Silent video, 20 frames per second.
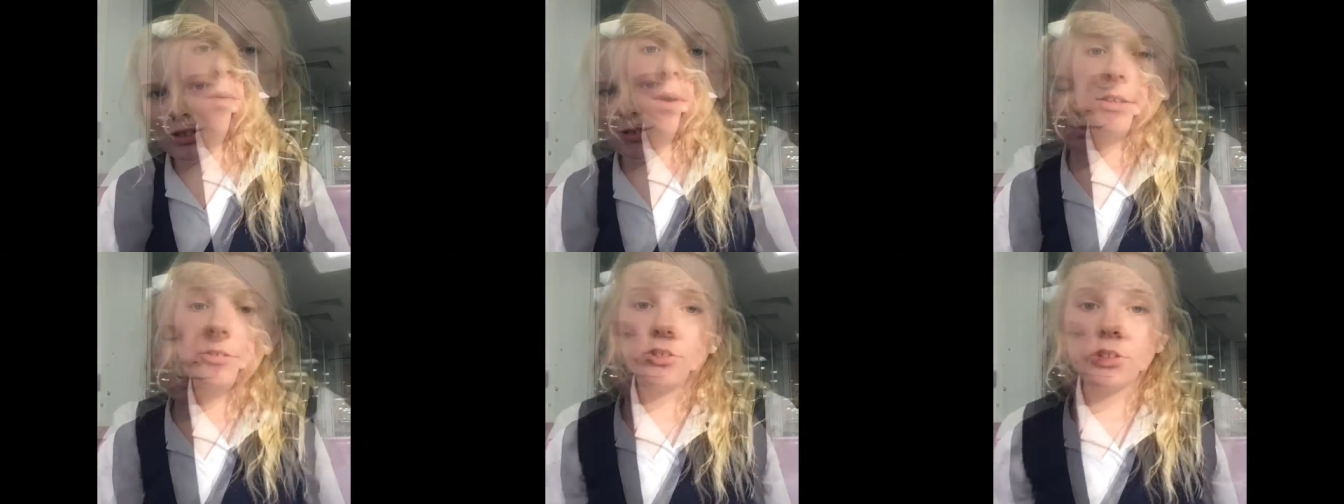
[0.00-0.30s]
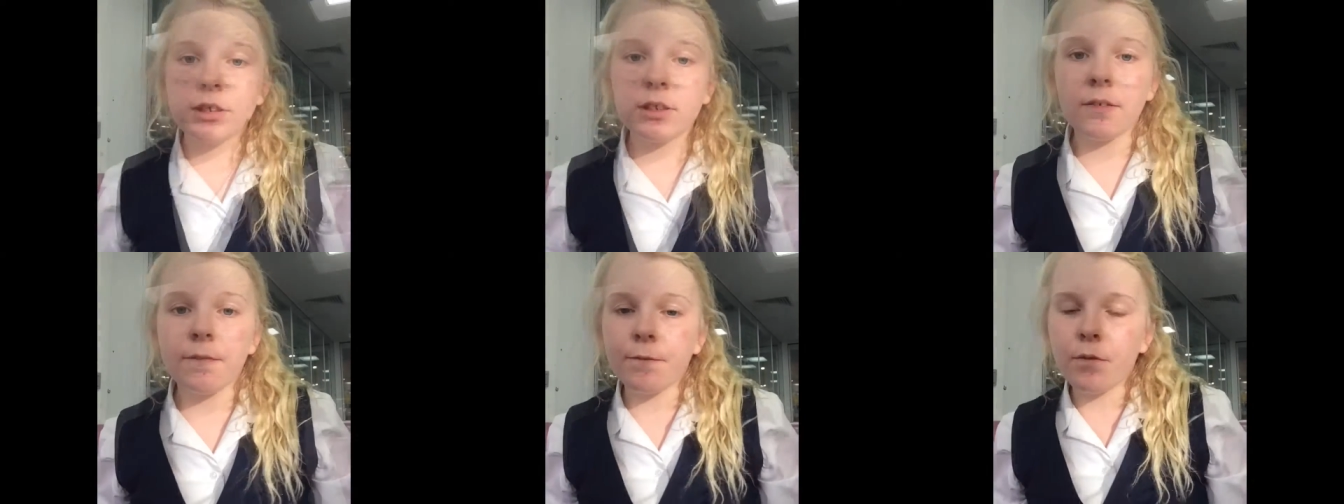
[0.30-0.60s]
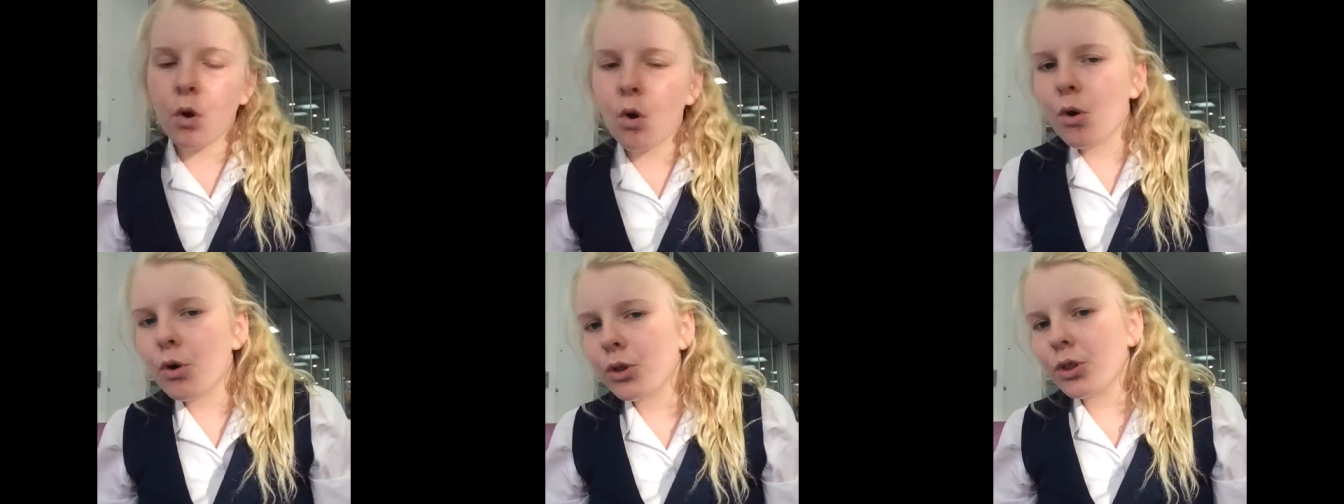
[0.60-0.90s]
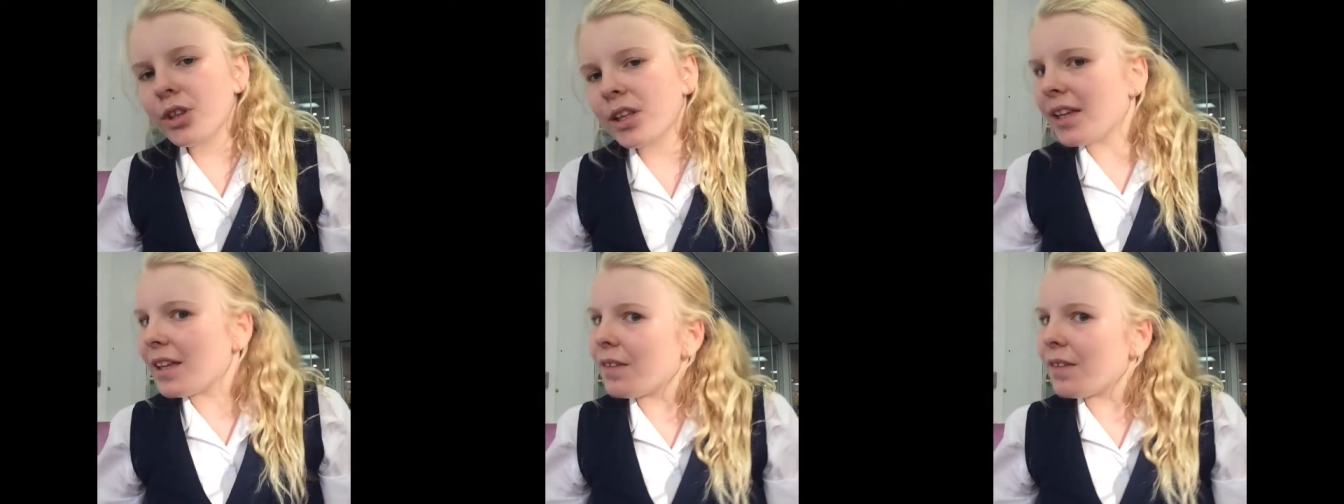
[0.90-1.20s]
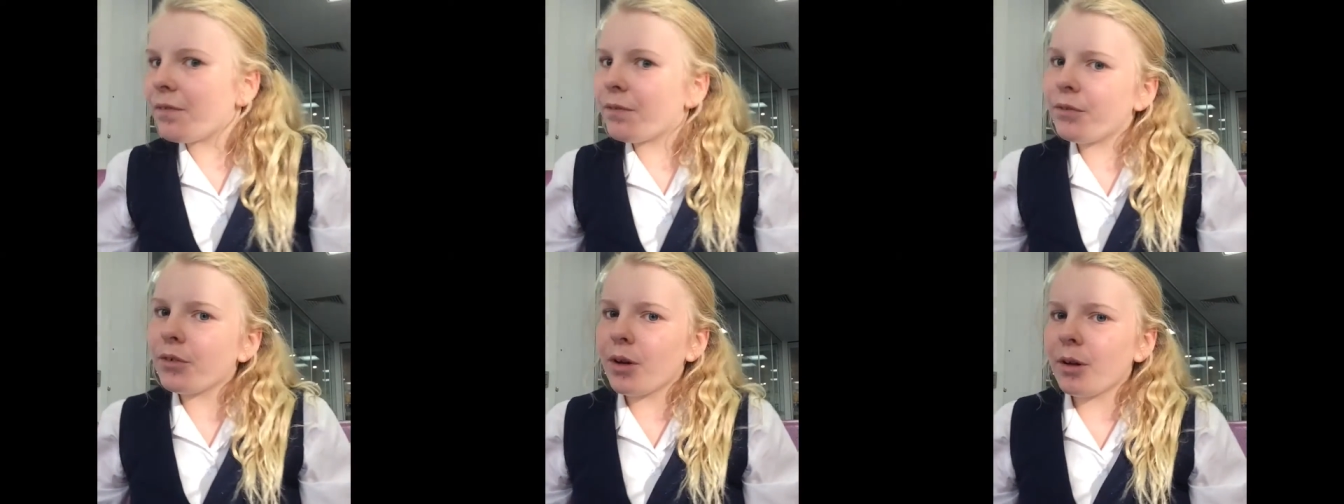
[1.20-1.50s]
Question the fourth
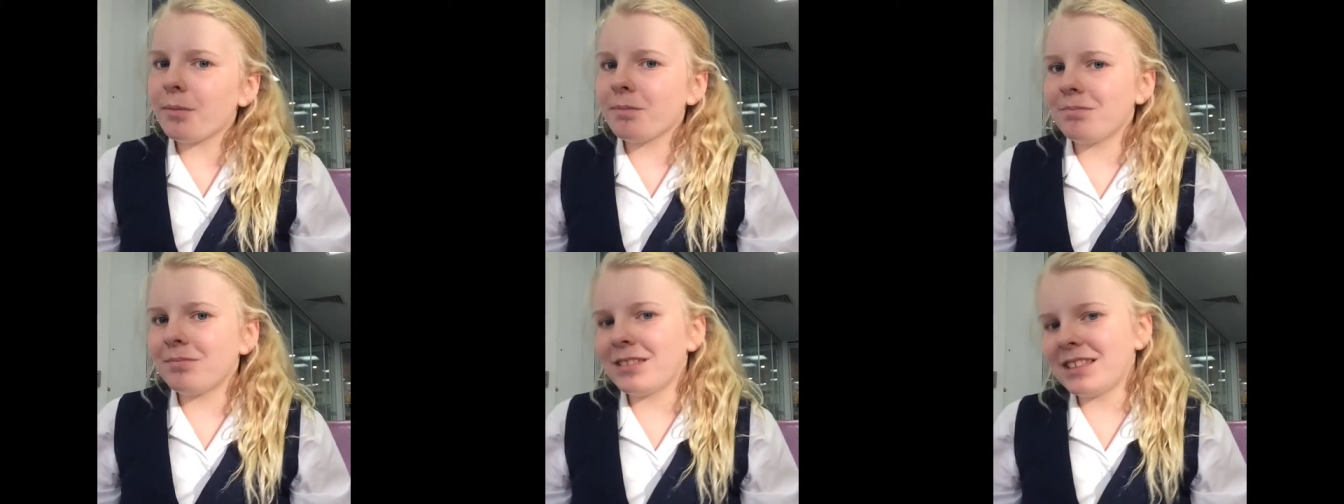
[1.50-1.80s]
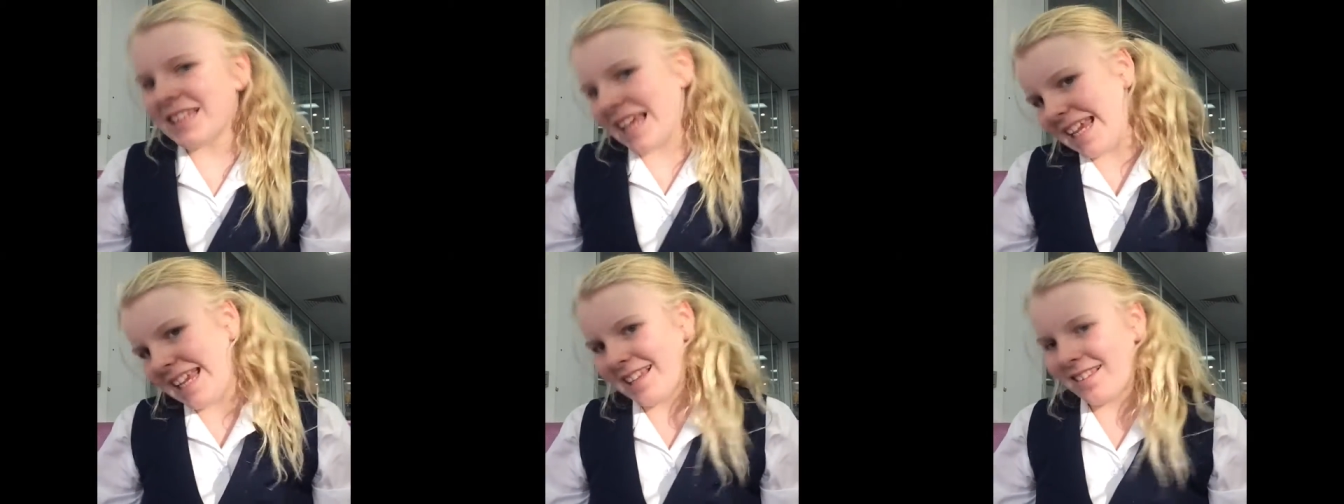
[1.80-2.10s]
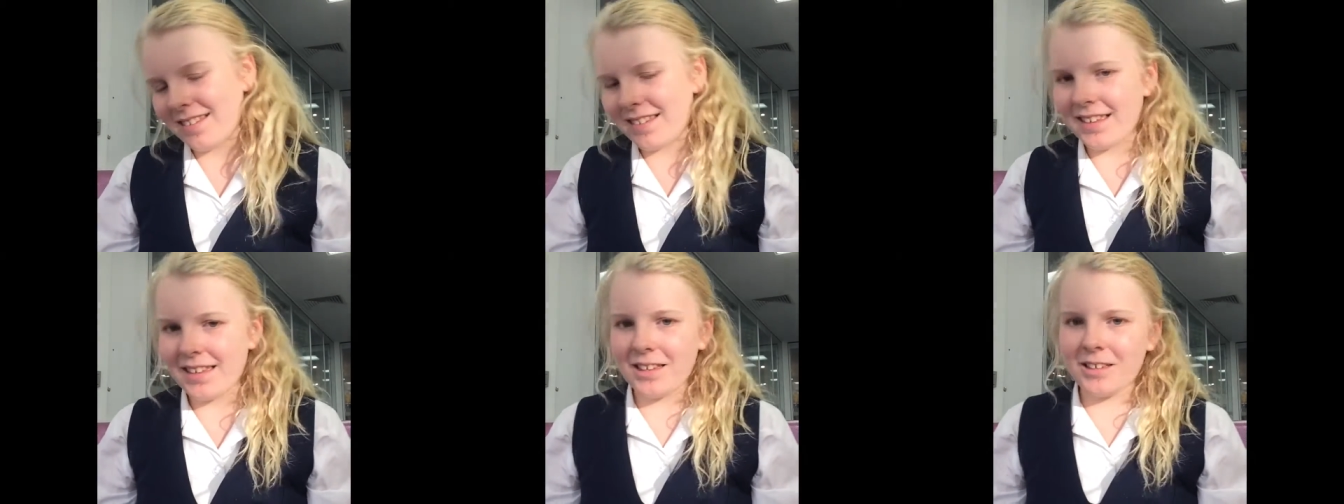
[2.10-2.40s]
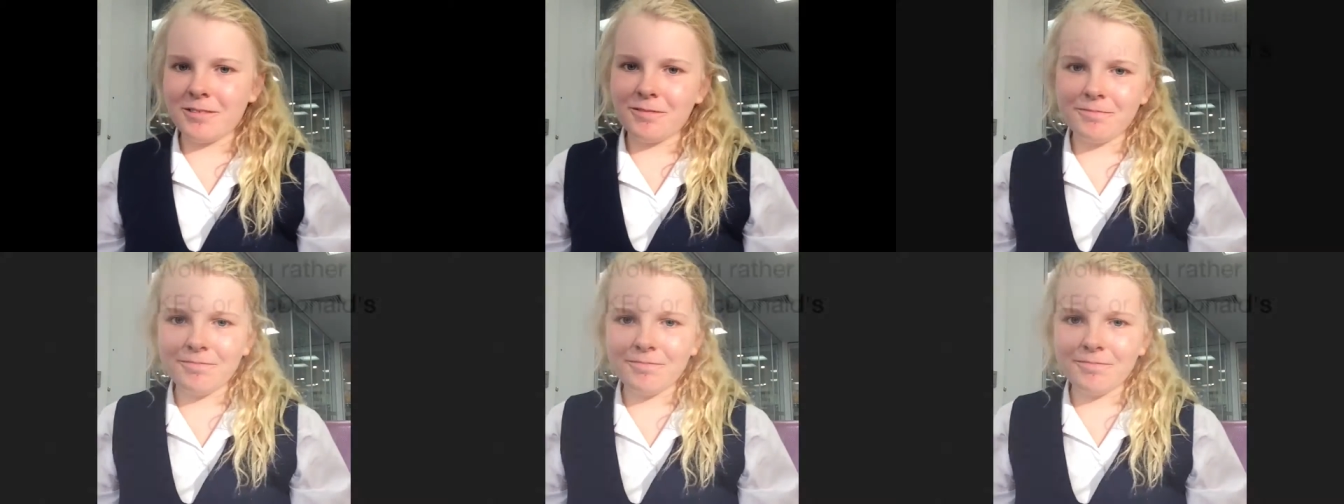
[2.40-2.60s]
is from Daisy.